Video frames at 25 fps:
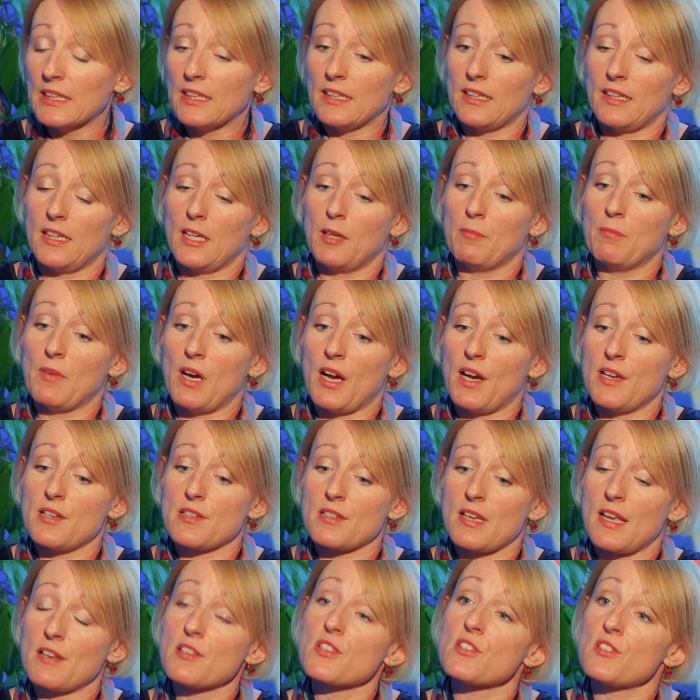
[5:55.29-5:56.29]
I'd
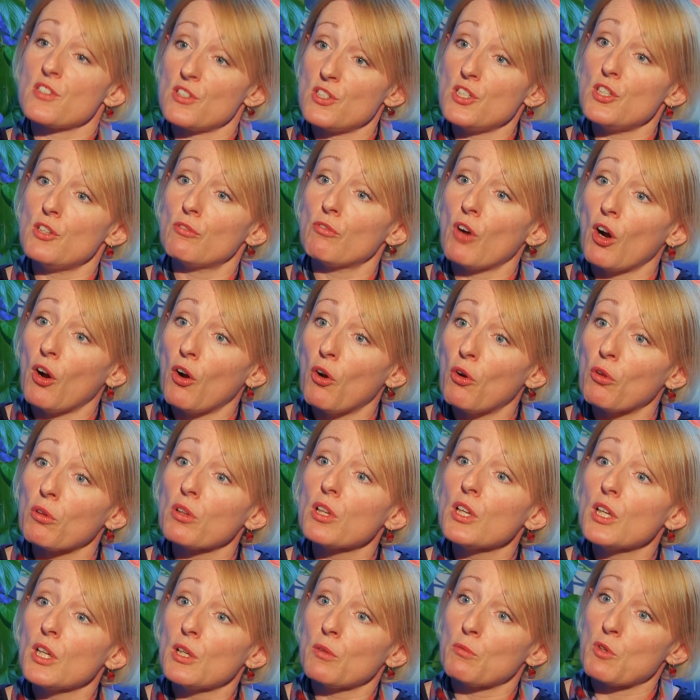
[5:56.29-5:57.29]
entered a new
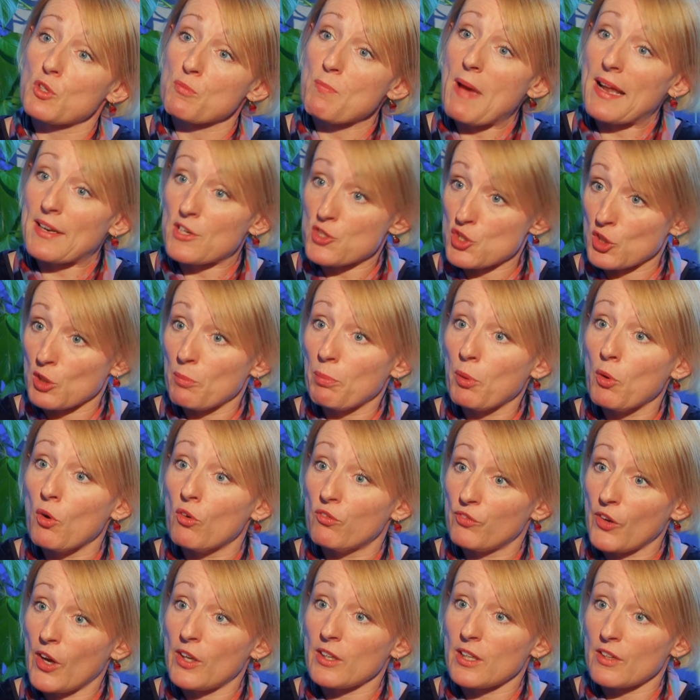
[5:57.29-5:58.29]
role, was managing a
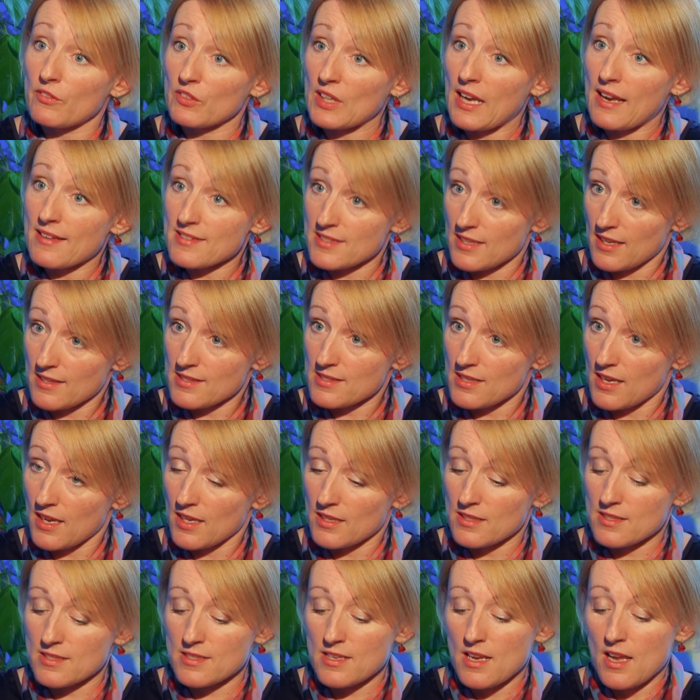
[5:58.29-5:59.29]
portfolio of gas
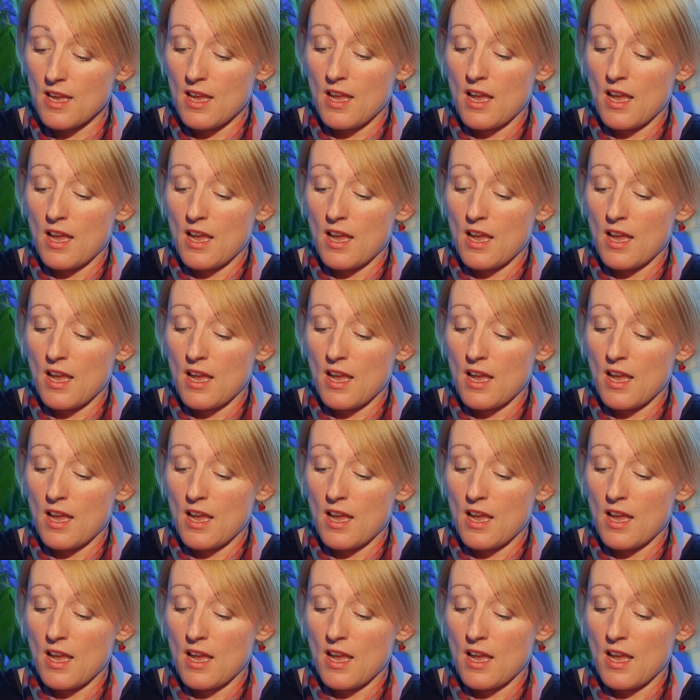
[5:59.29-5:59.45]
assets,